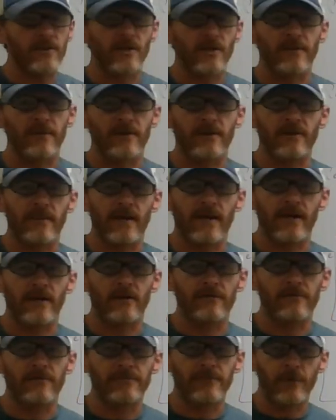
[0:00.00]
sloping demand
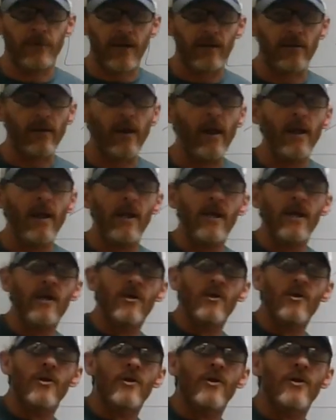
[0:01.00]
curve. Okay,
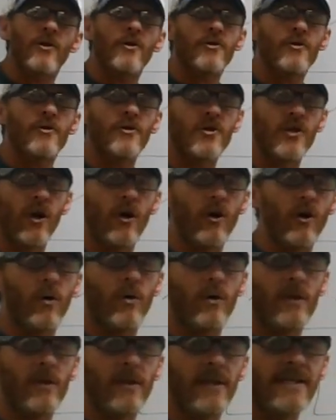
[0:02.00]

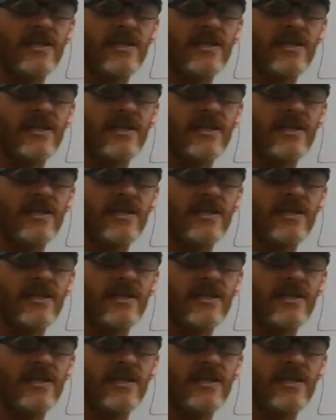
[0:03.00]
so let's